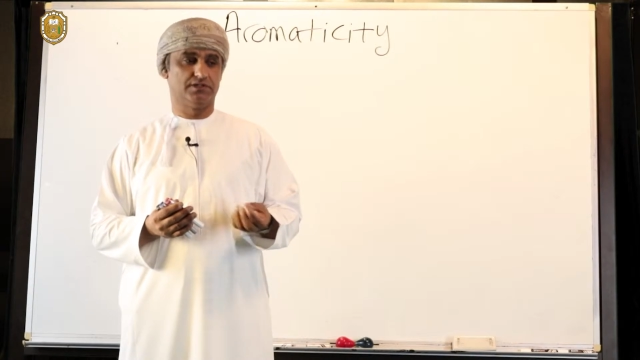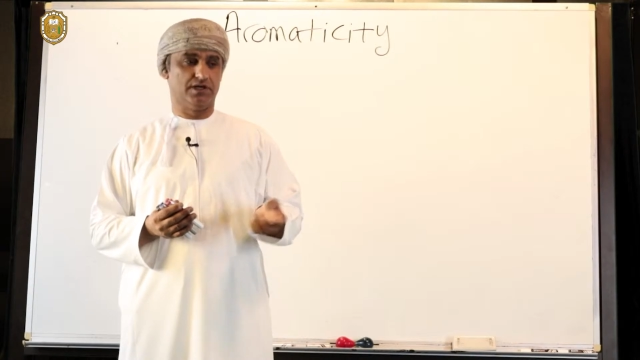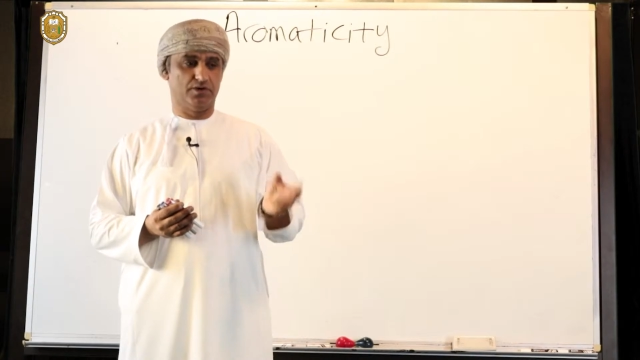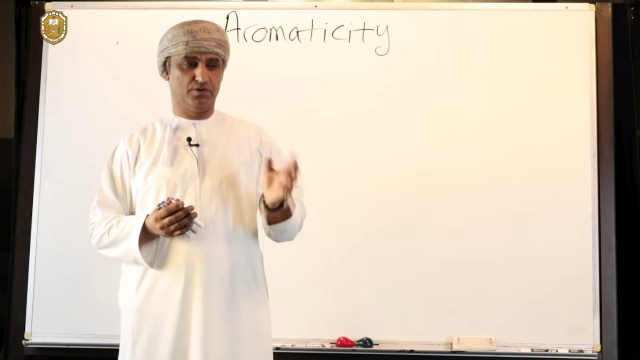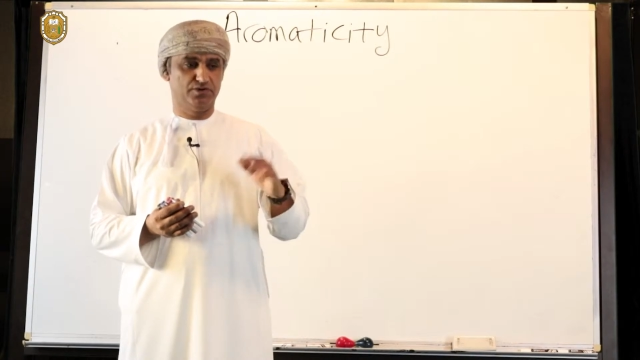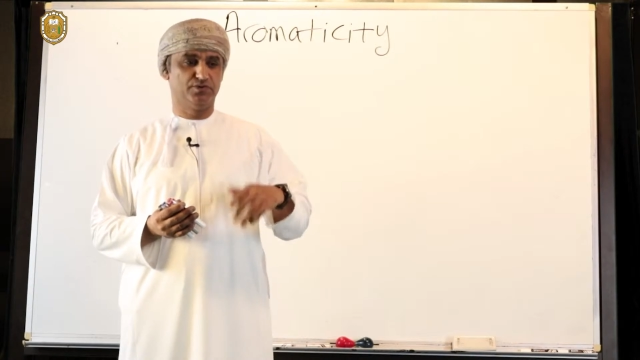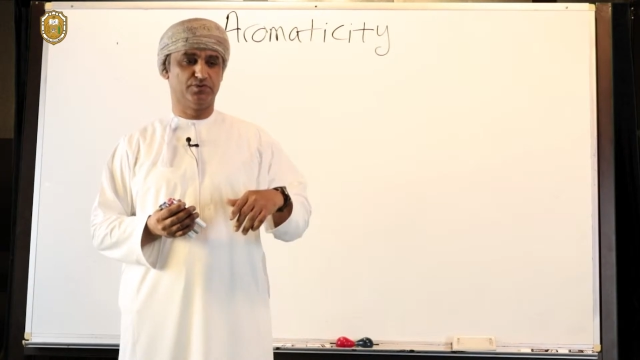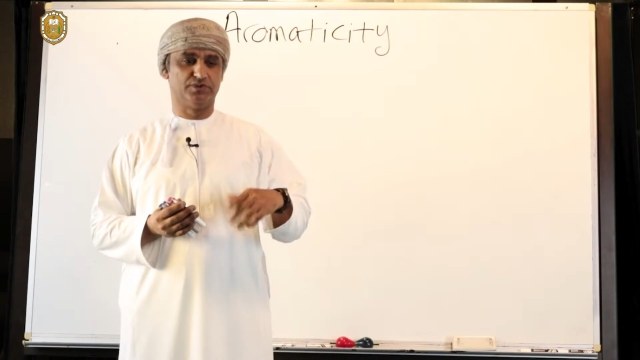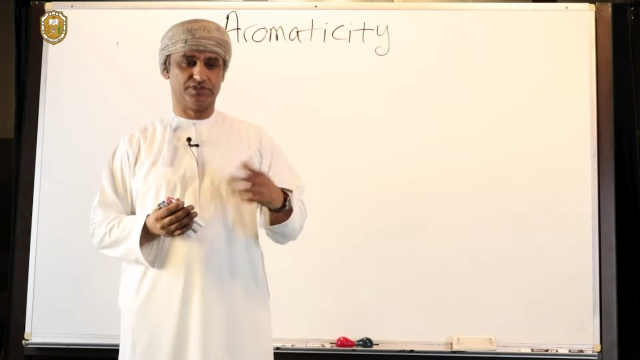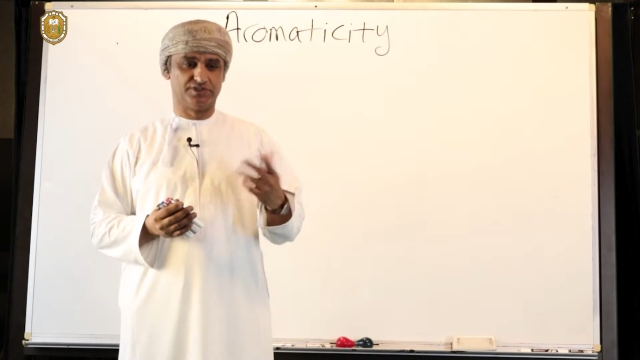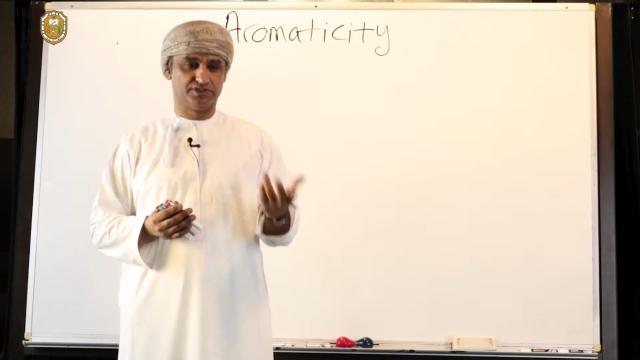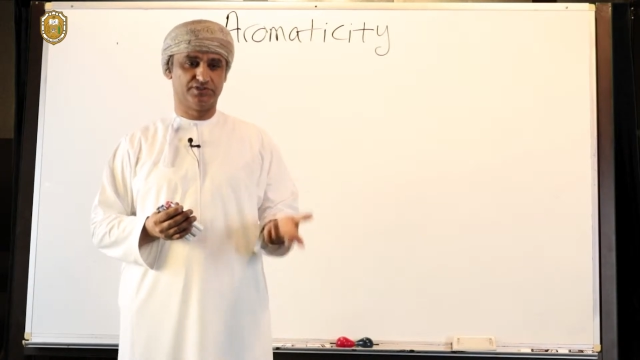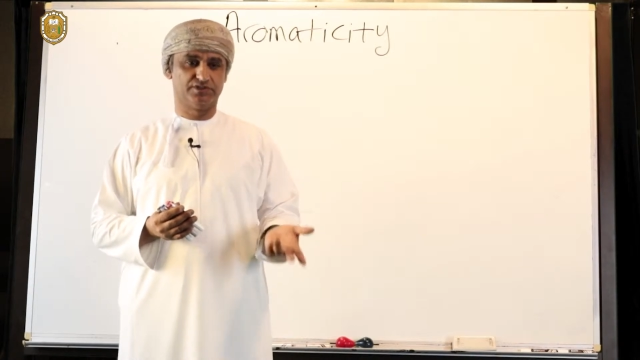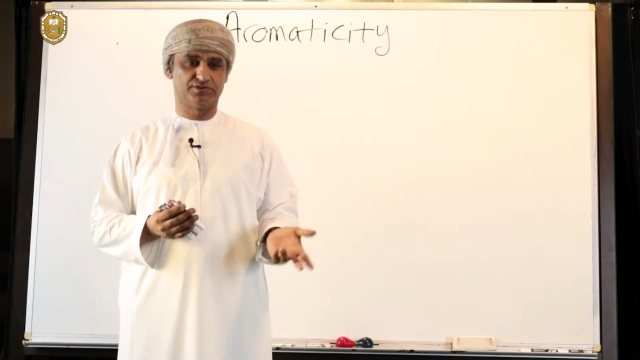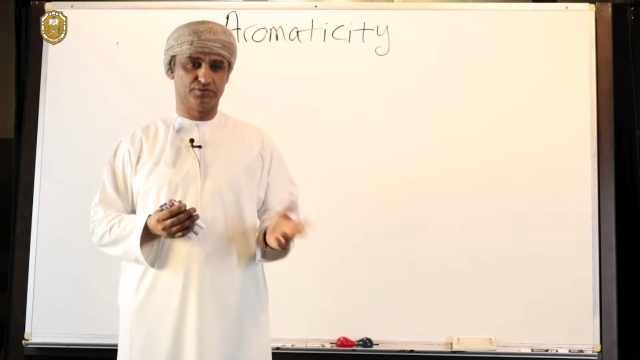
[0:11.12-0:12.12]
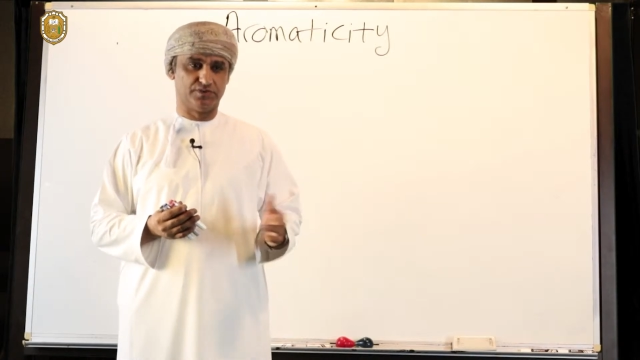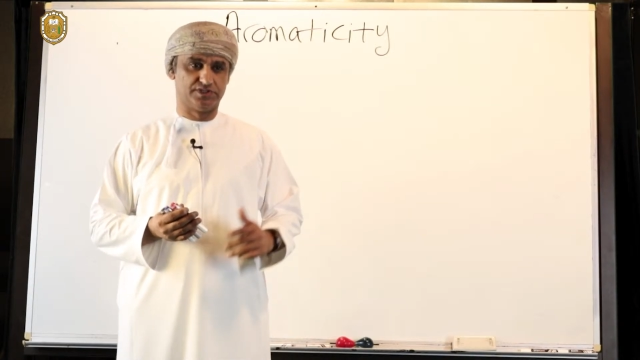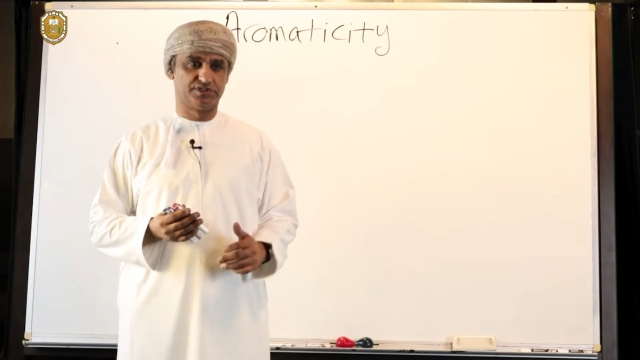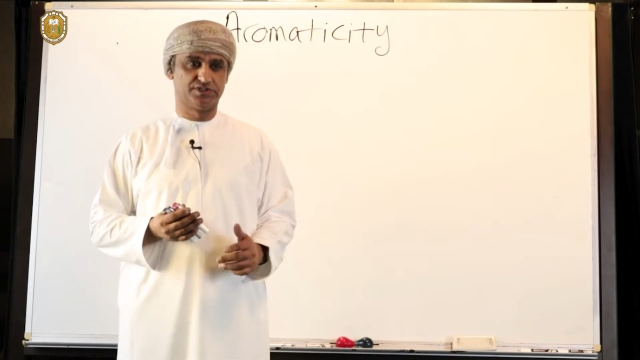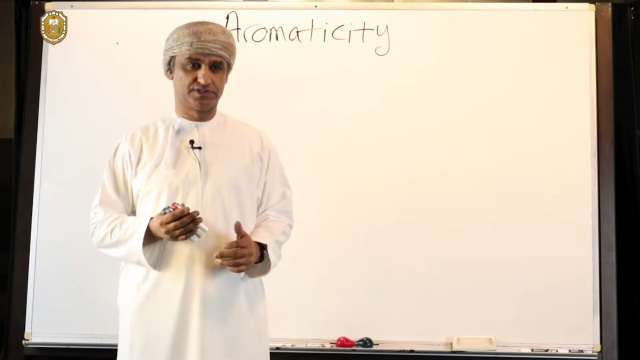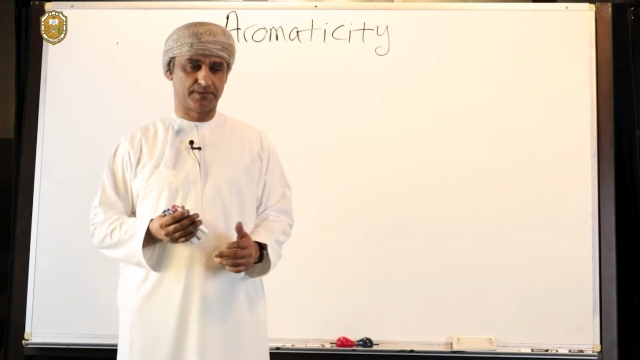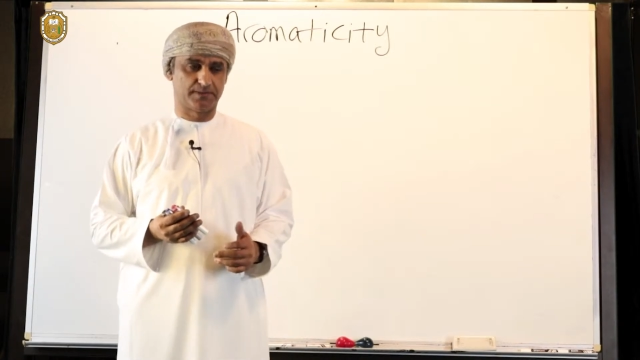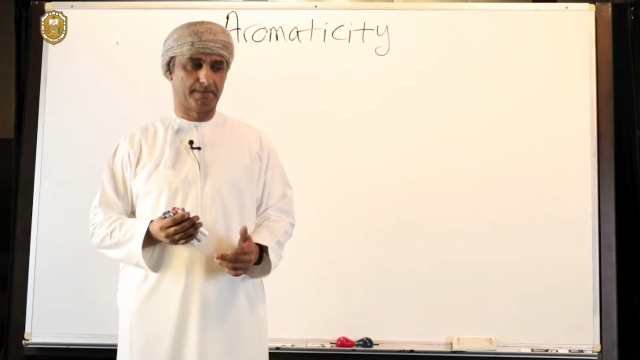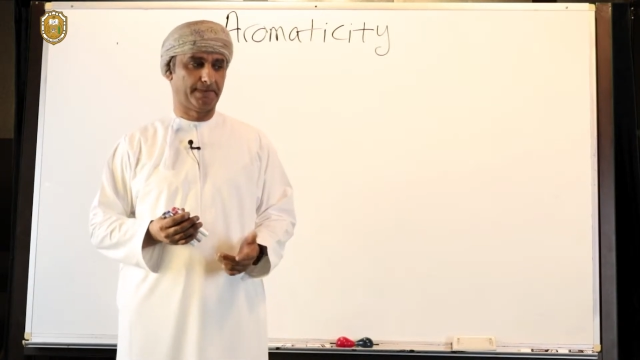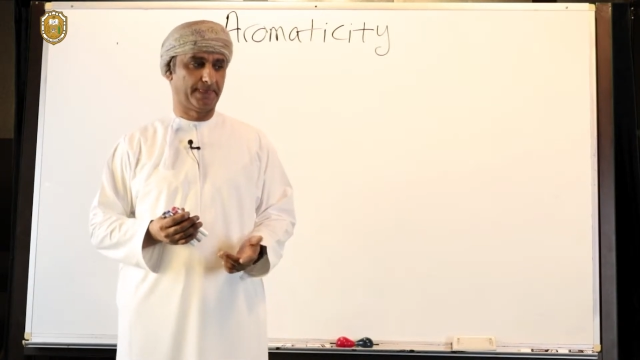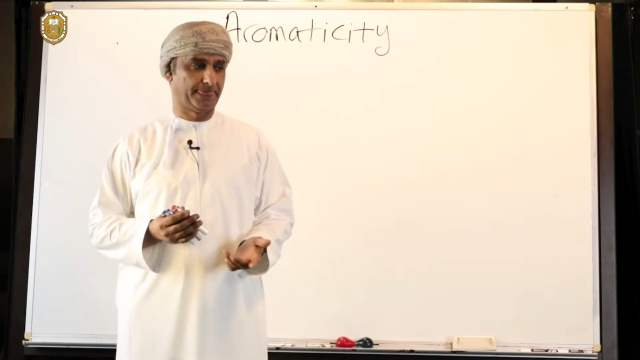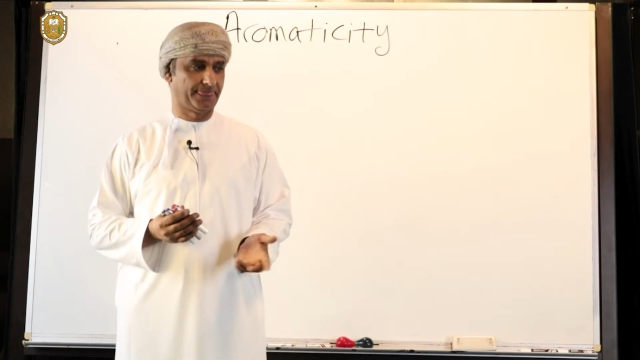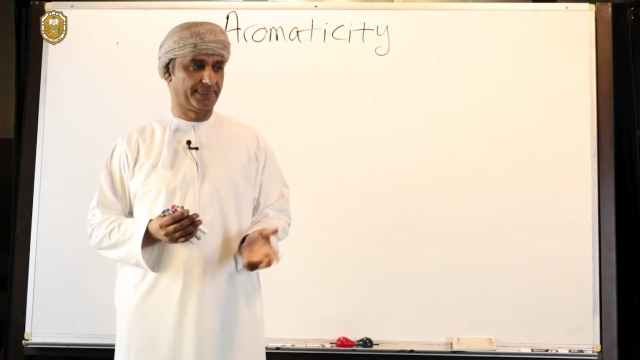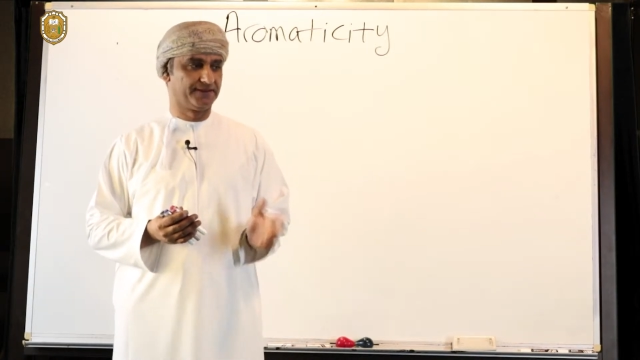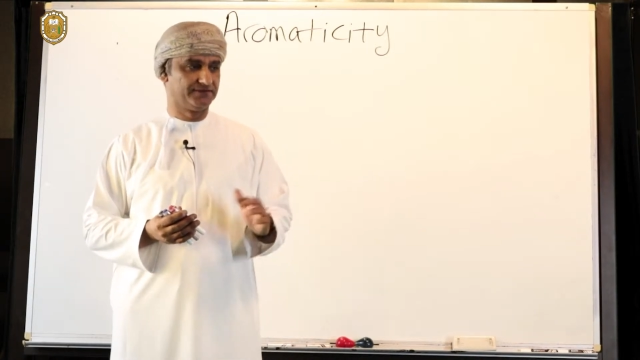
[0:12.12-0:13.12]
on which, not which,
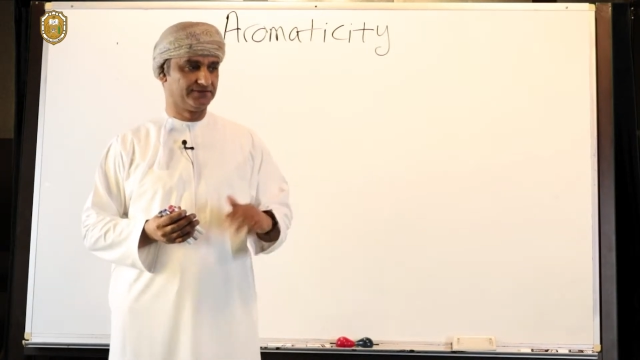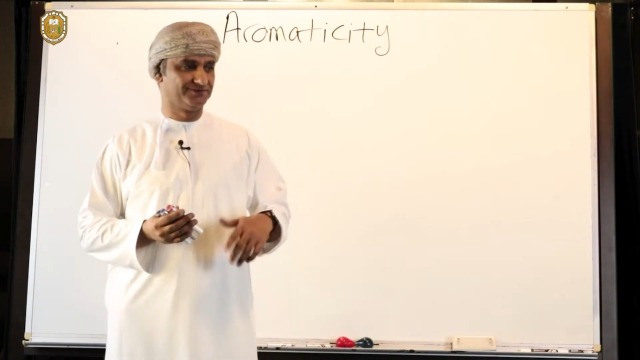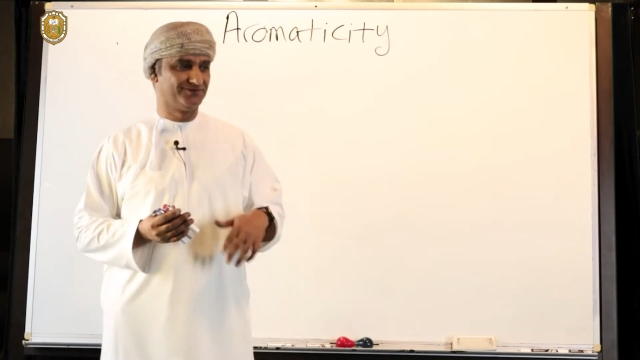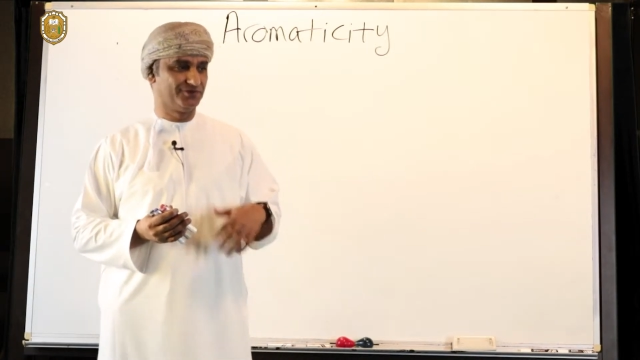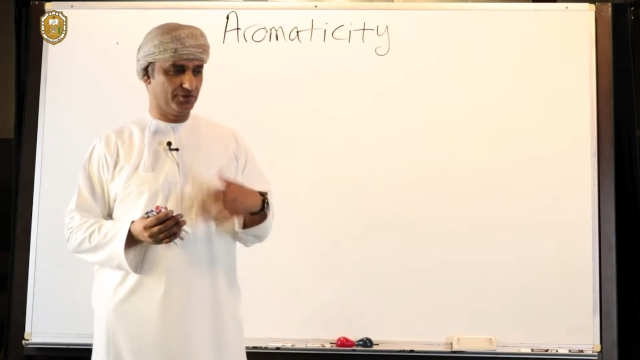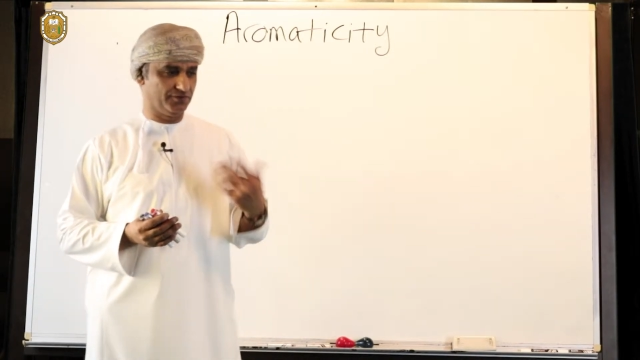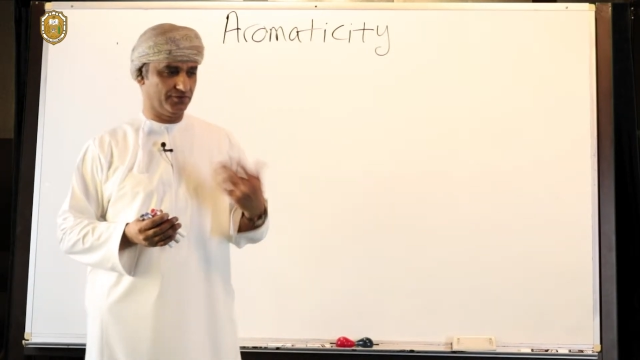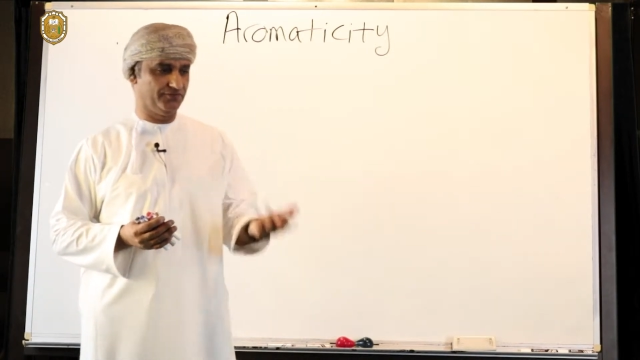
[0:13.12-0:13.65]
or